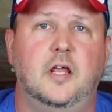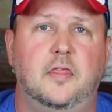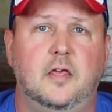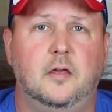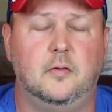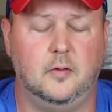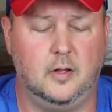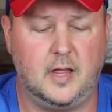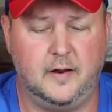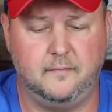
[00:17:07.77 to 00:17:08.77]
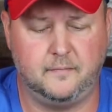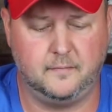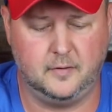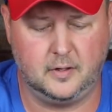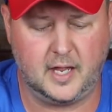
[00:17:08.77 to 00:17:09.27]
I think a lot of
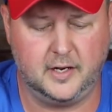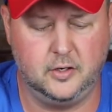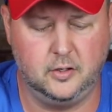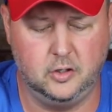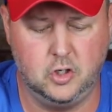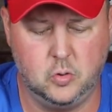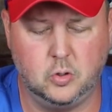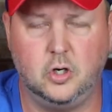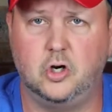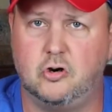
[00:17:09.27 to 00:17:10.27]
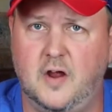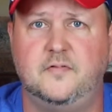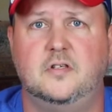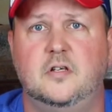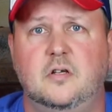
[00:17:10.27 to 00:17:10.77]
newer craft
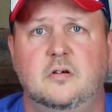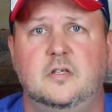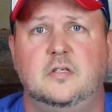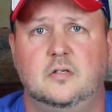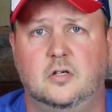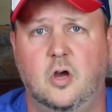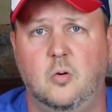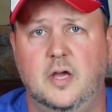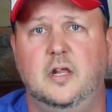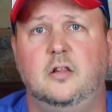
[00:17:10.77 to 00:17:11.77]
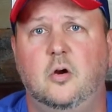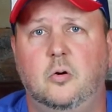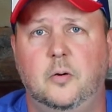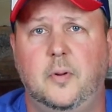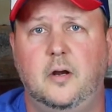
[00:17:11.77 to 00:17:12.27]
distilleries go in at
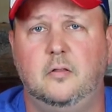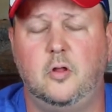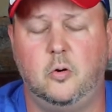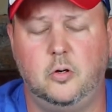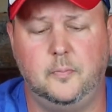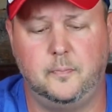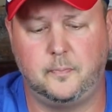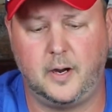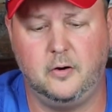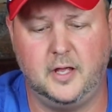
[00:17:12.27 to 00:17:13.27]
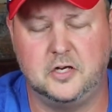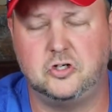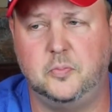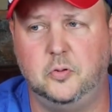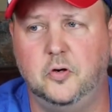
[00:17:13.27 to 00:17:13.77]
lower barrel
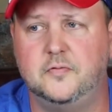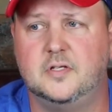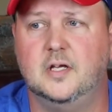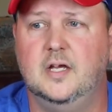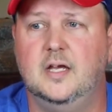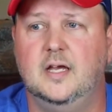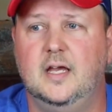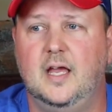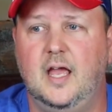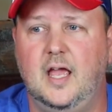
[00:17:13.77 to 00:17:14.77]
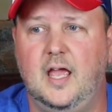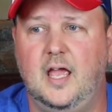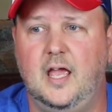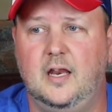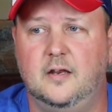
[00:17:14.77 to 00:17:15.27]
entry proofs,
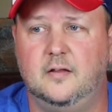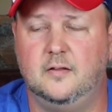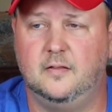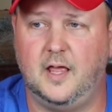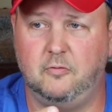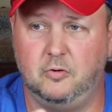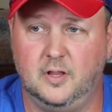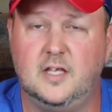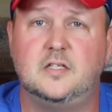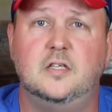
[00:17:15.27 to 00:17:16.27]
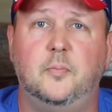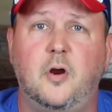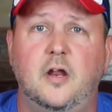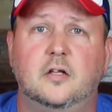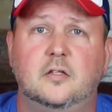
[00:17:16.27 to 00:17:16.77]
and they release their
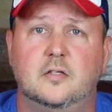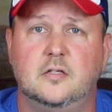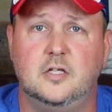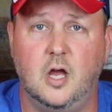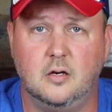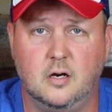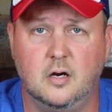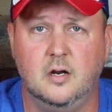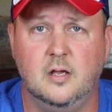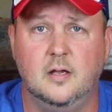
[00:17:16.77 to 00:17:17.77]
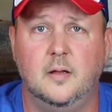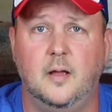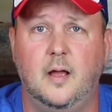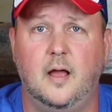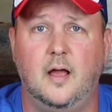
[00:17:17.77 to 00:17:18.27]
product younger,
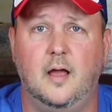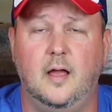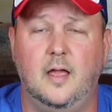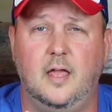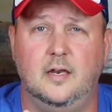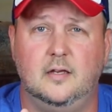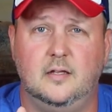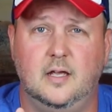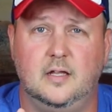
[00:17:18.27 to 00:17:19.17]
and